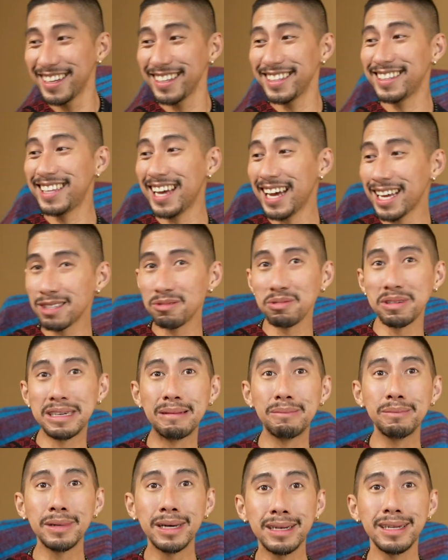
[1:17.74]
That's where
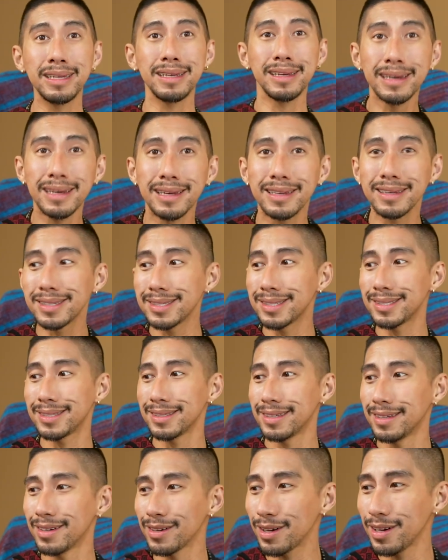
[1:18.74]
the money
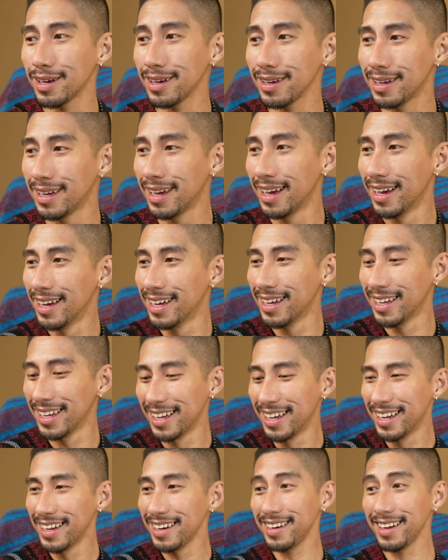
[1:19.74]
is.
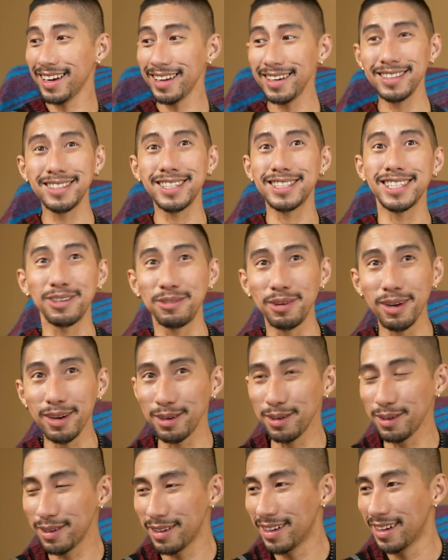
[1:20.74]
Not in the
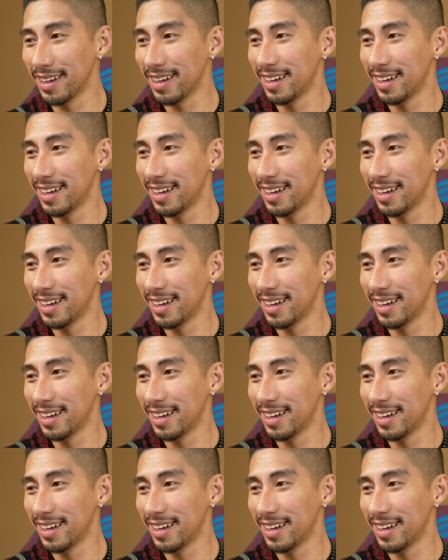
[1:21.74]
tarot.